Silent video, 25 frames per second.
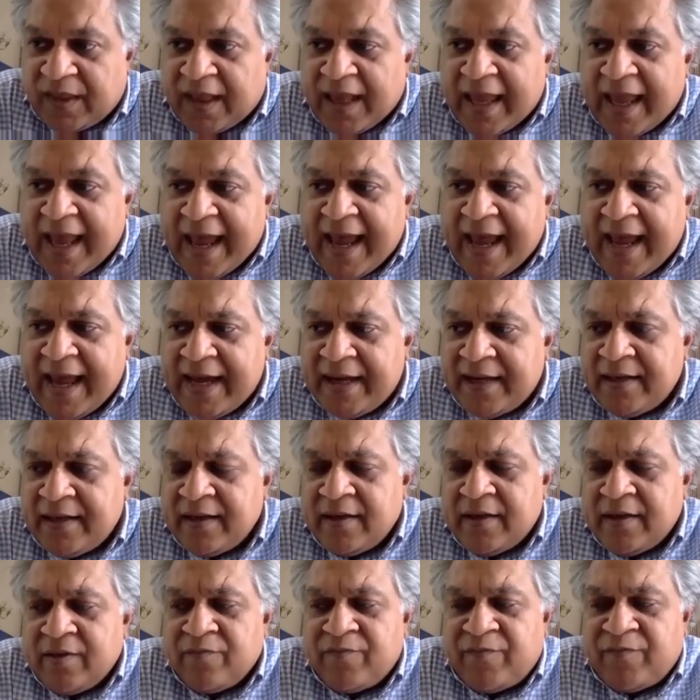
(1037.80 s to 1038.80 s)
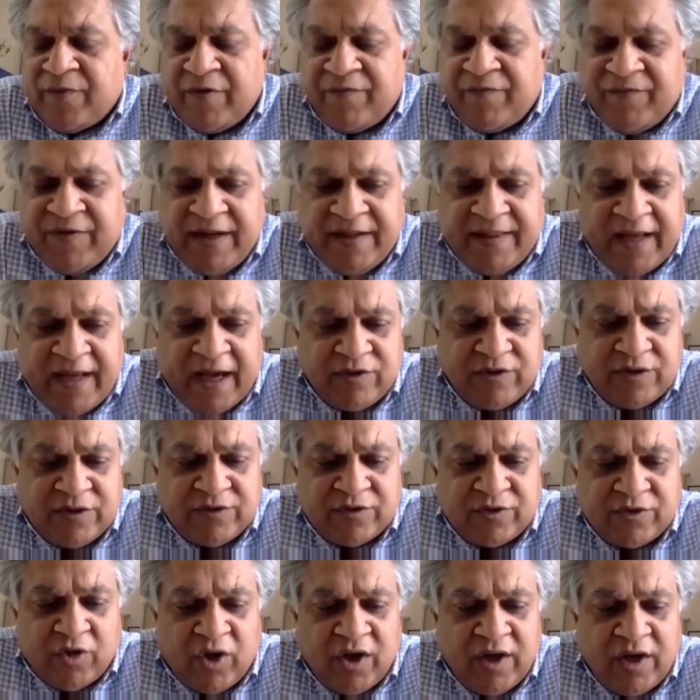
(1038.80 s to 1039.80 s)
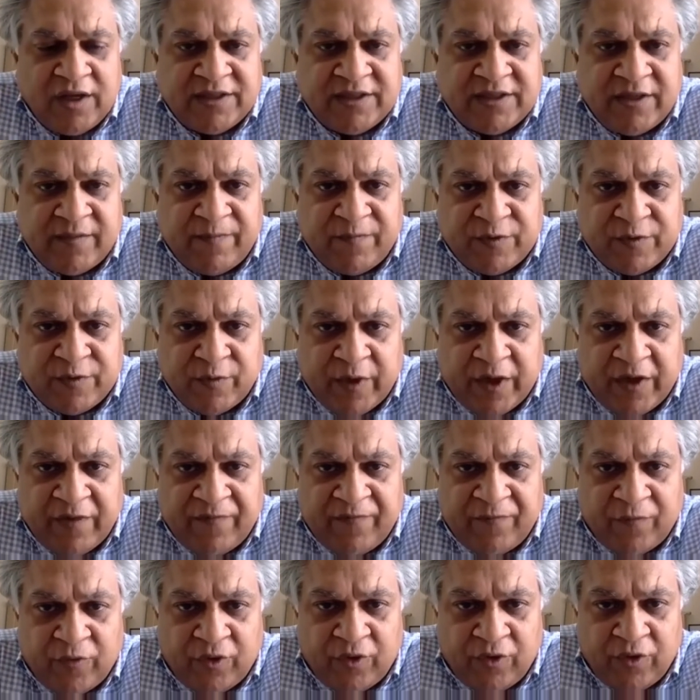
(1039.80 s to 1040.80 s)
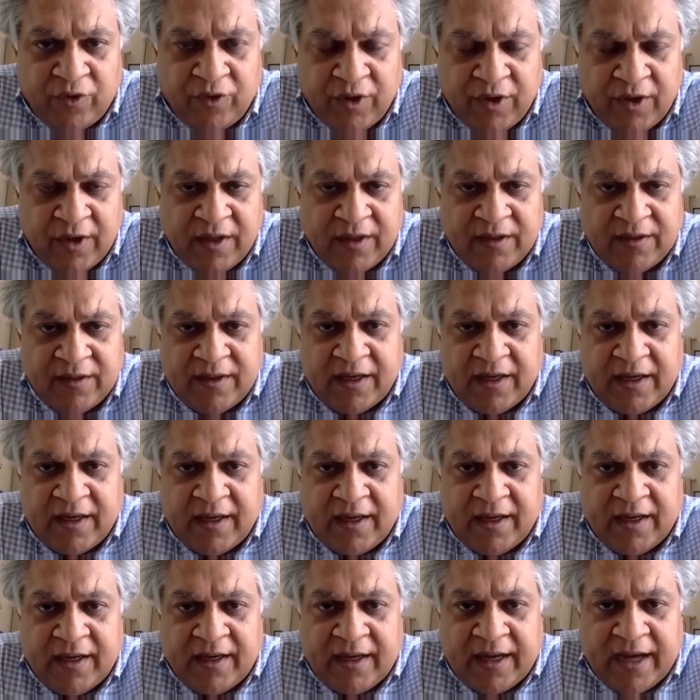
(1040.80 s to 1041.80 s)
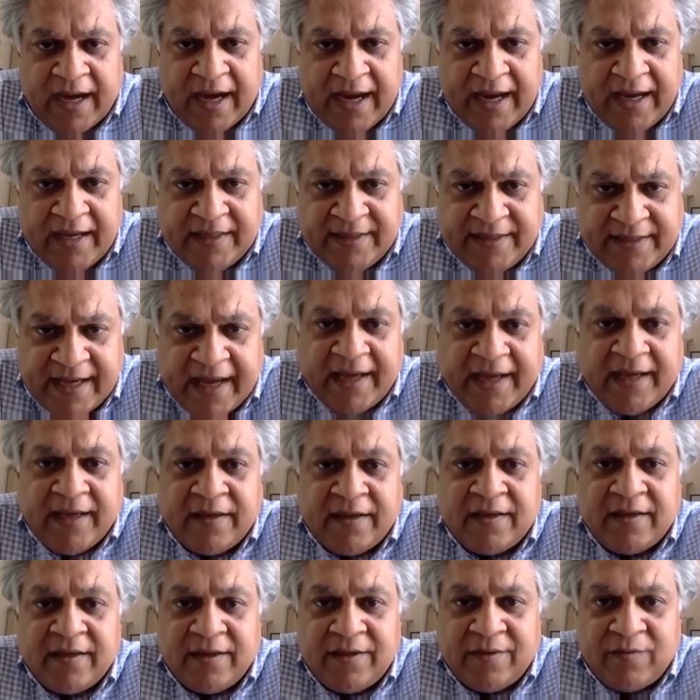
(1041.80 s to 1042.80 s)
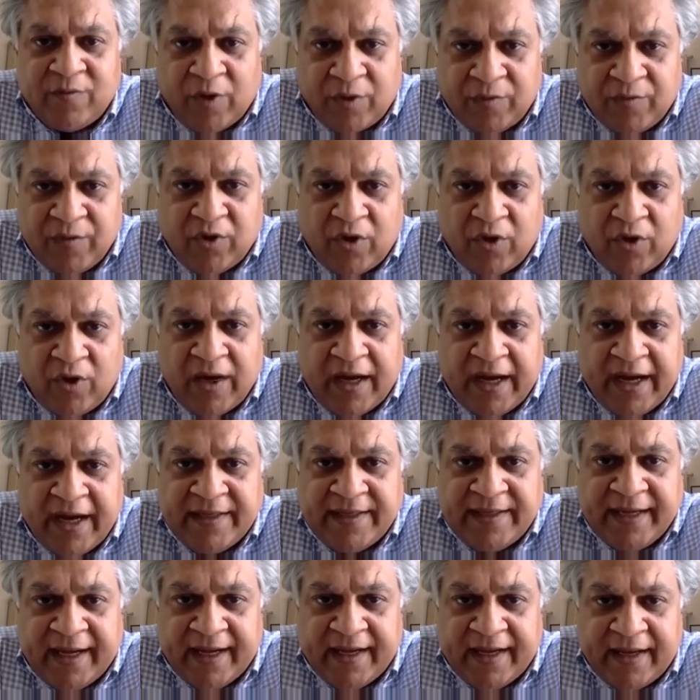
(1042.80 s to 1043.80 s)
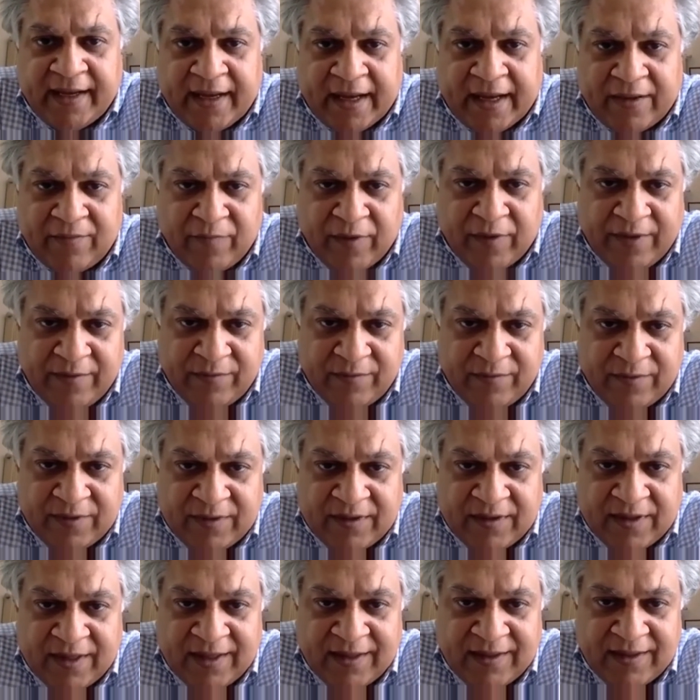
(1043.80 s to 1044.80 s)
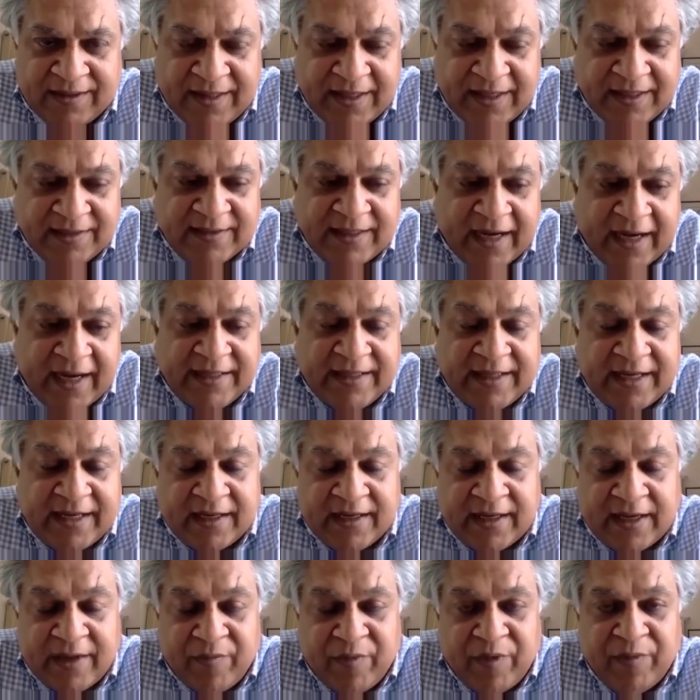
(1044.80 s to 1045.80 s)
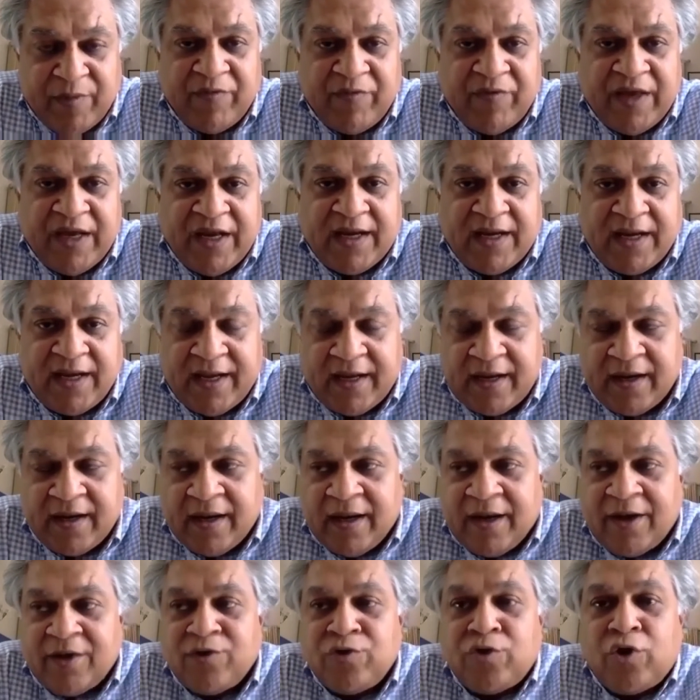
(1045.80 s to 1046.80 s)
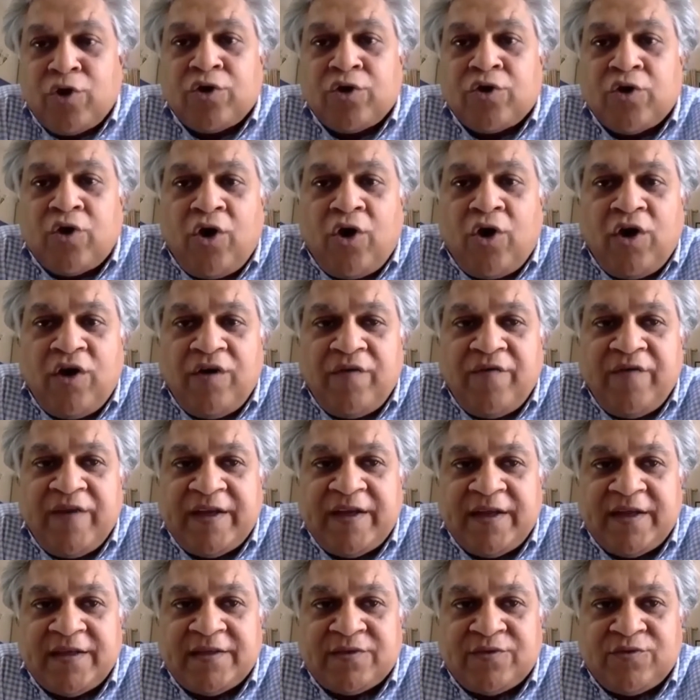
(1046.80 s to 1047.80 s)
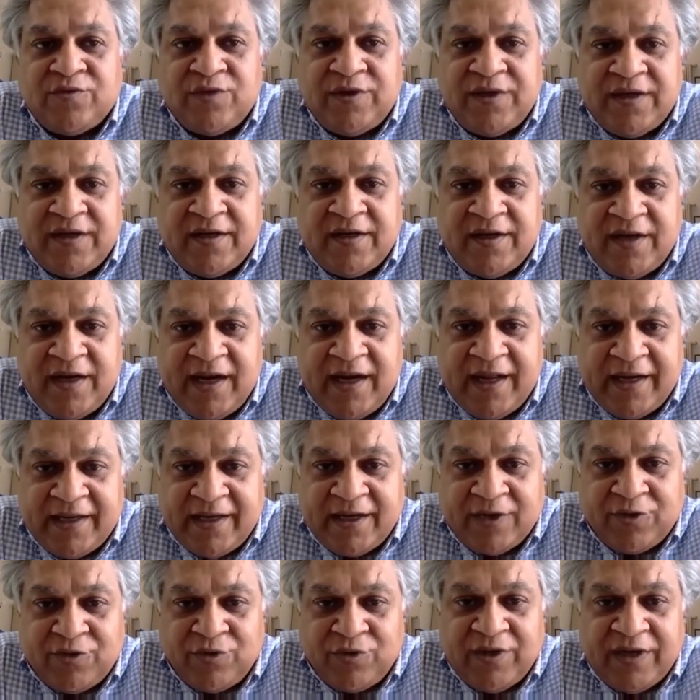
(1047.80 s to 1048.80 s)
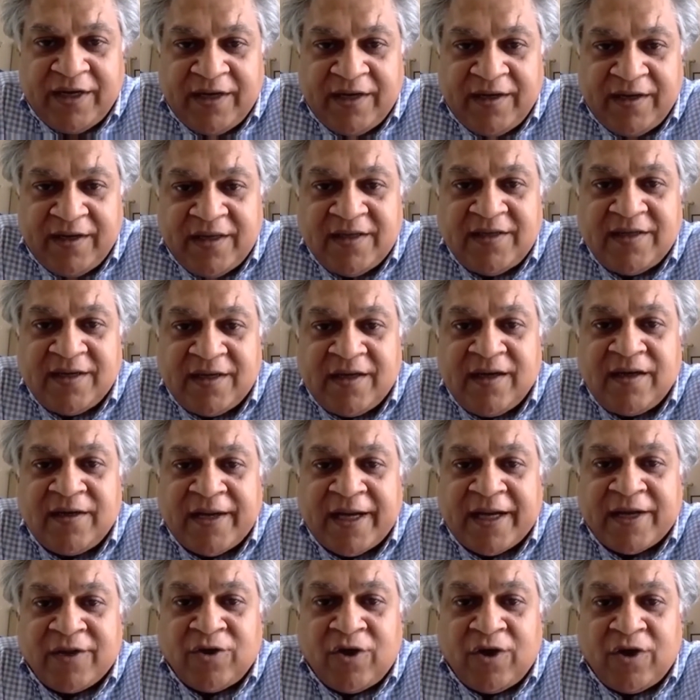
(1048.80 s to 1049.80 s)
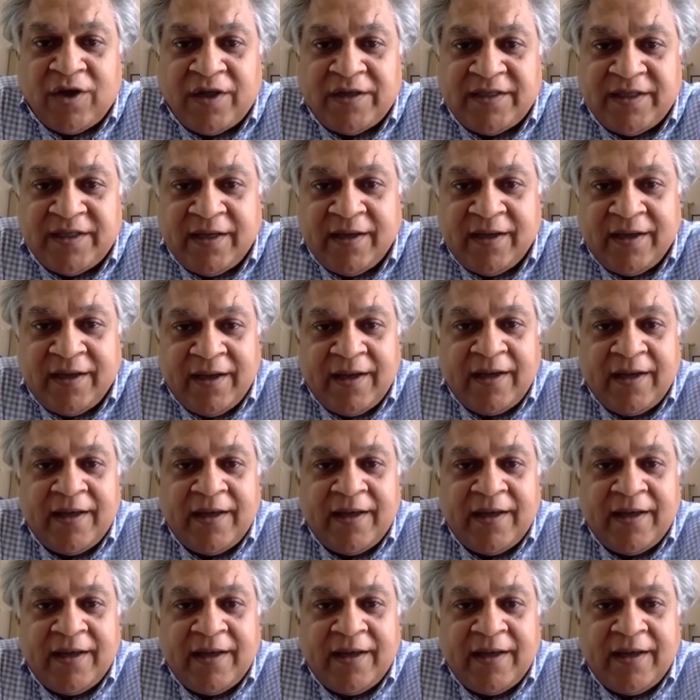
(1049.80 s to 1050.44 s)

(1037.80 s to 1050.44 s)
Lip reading: And 50,000 scholarships were for the high tech, what we call high tech. And when in this high tech, let me be very clear, not all of it is related to digital technology.